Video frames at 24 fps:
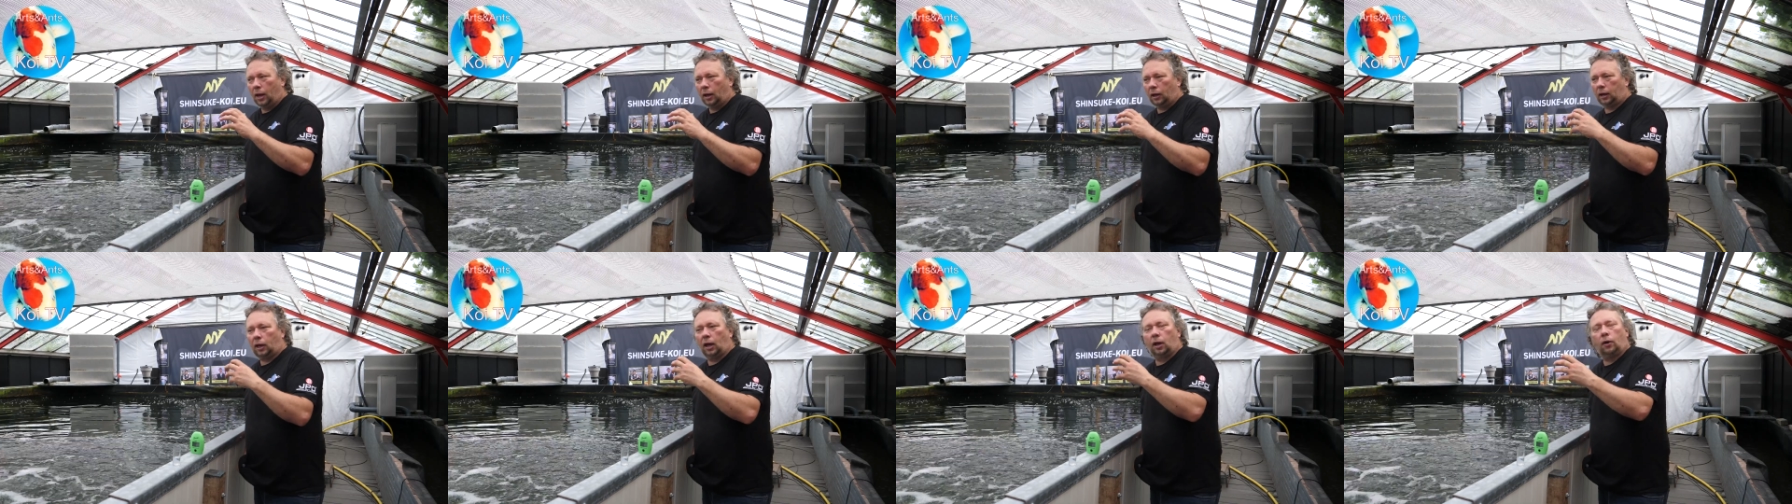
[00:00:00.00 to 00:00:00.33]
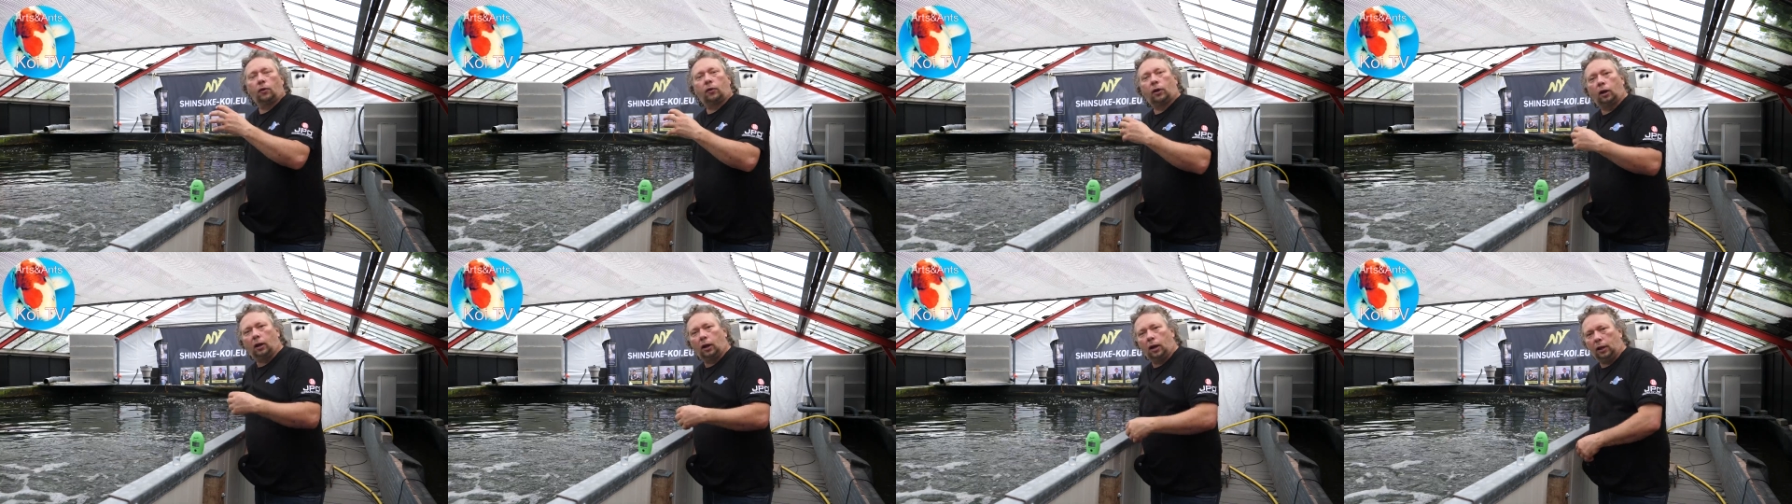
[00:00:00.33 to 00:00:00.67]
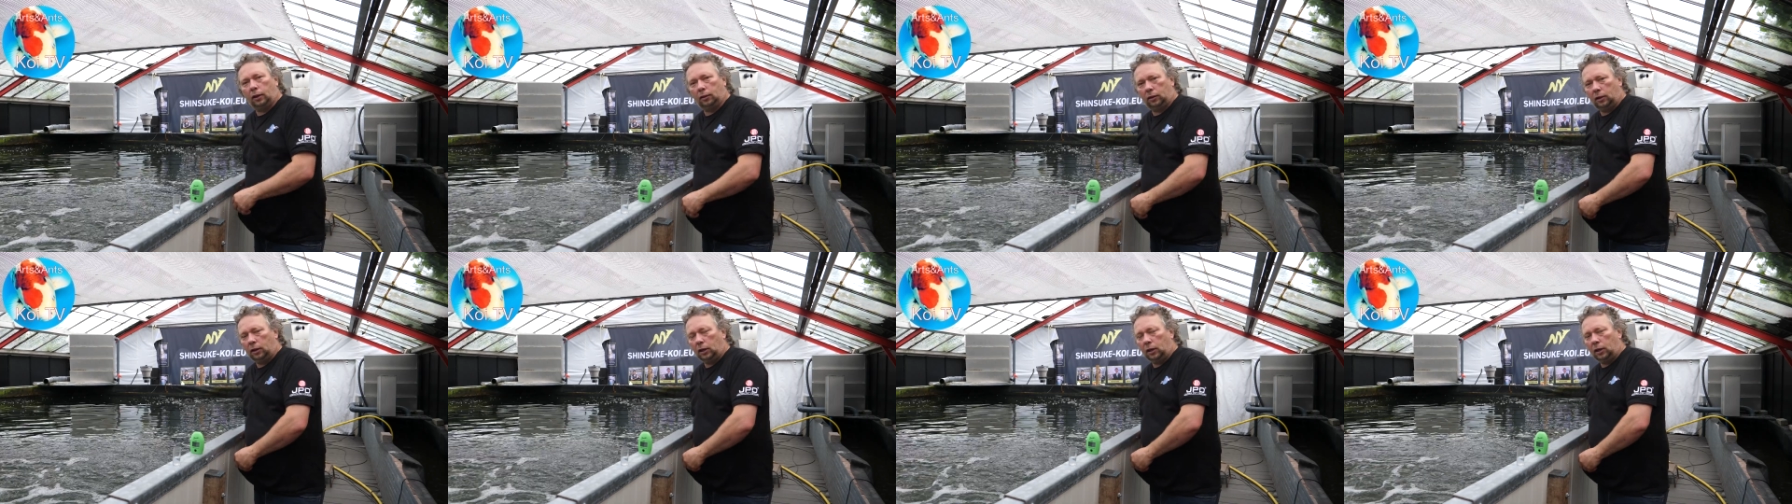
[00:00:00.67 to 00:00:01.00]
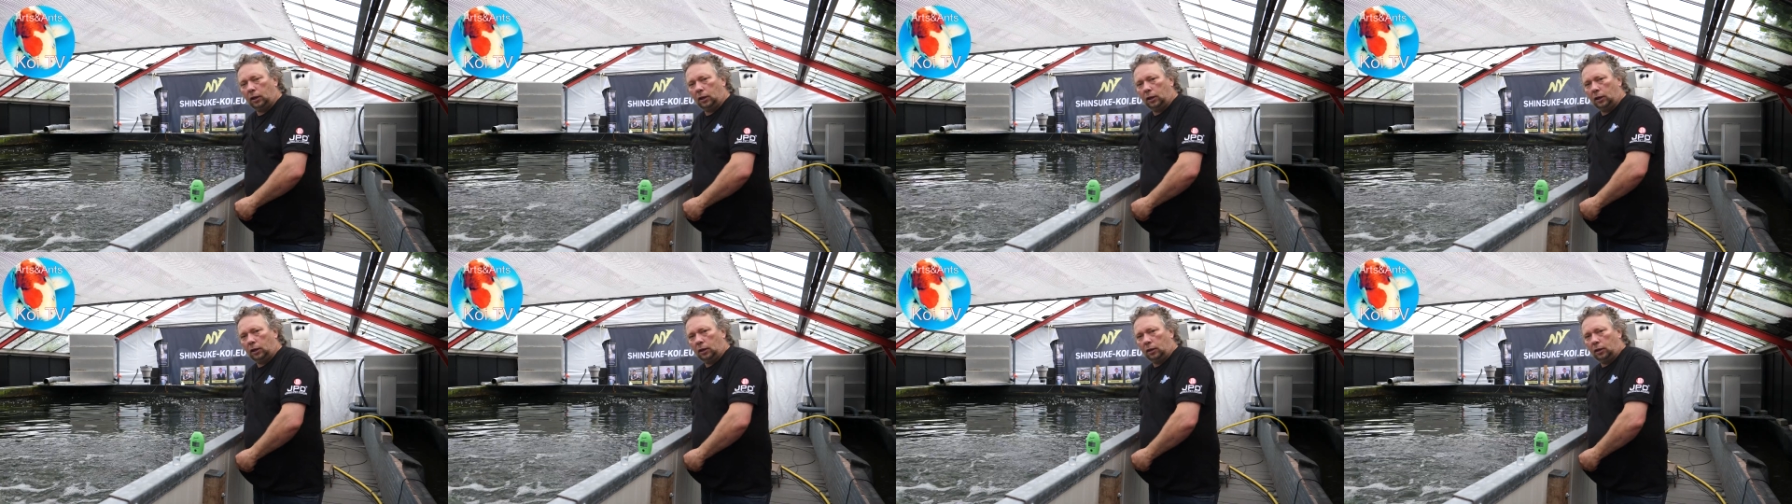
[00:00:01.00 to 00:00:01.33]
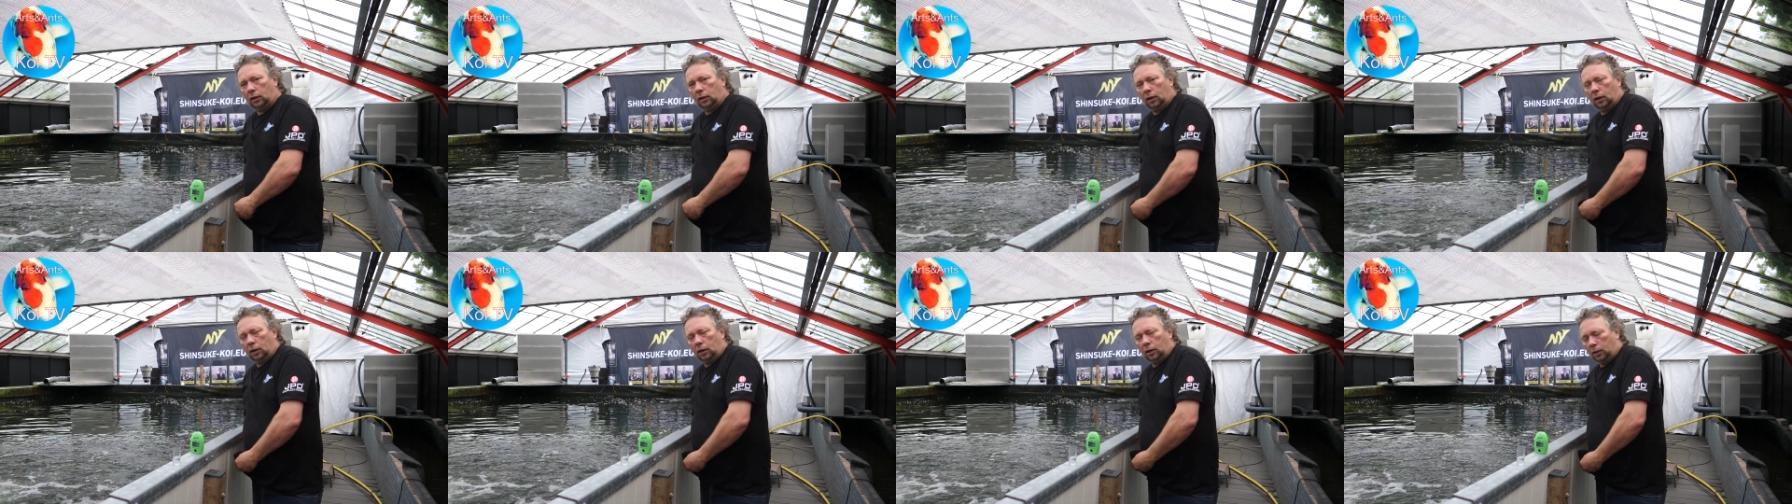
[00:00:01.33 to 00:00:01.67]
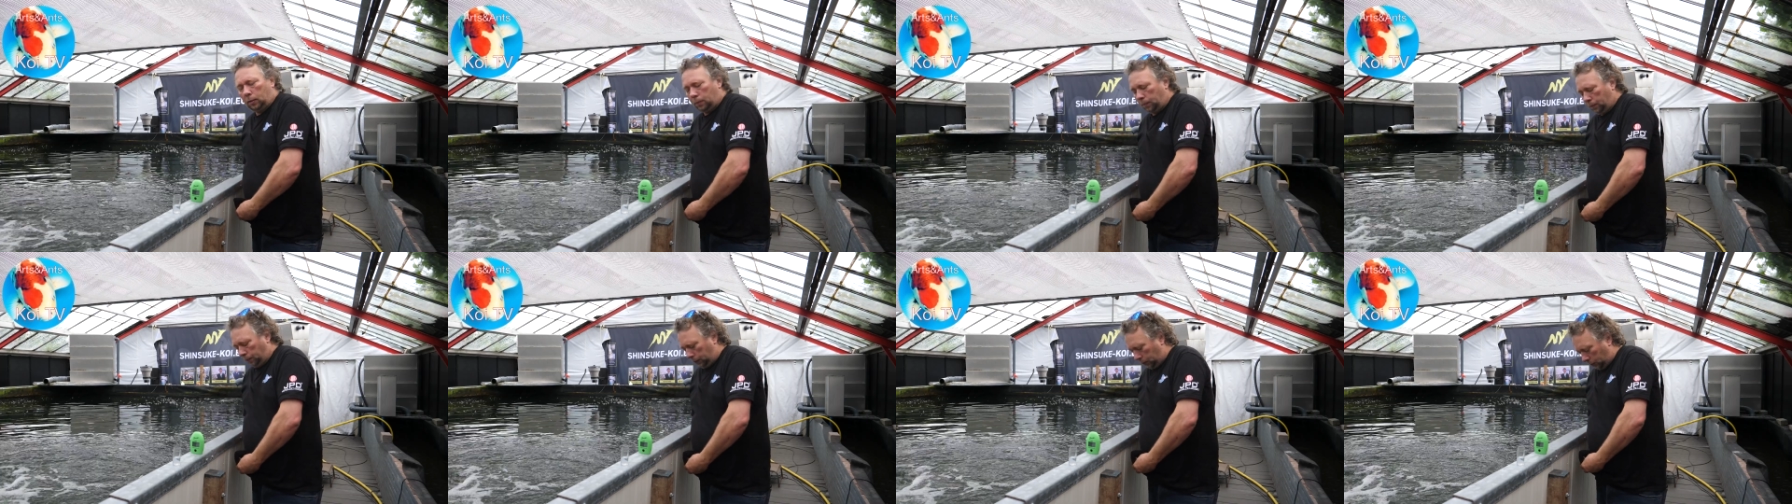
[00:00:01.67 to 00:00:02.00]
calculate the,
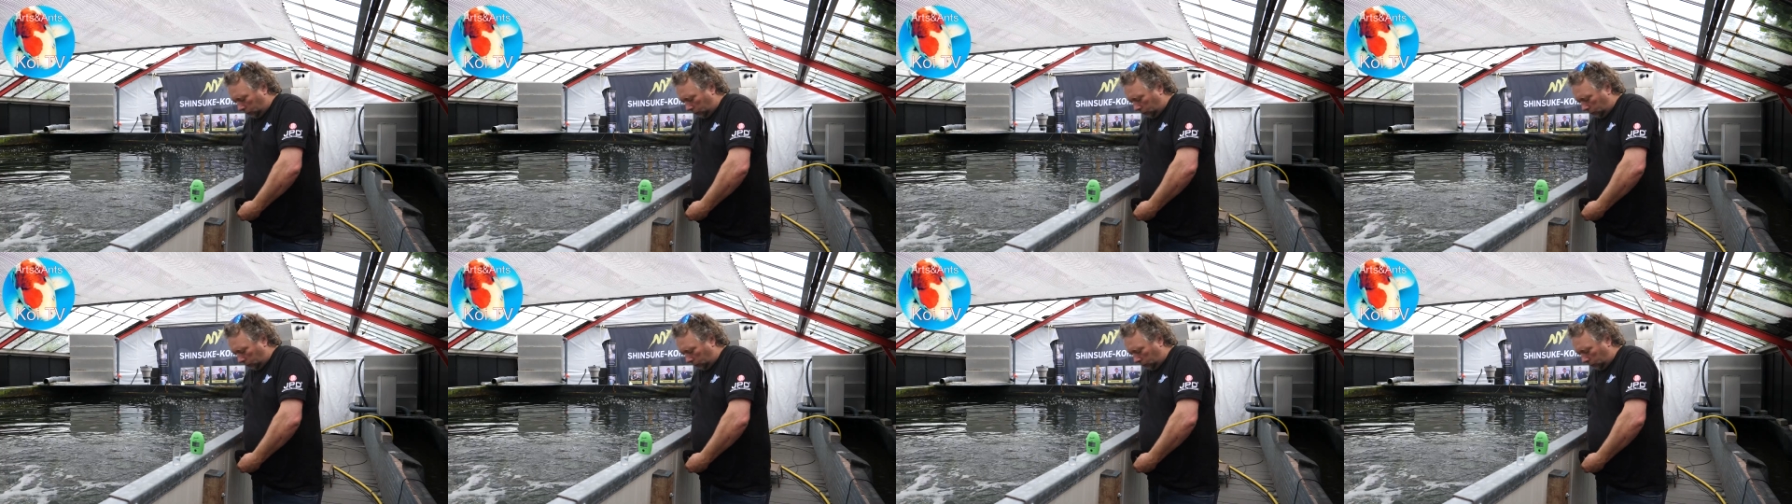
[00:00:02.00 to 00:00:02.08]
the,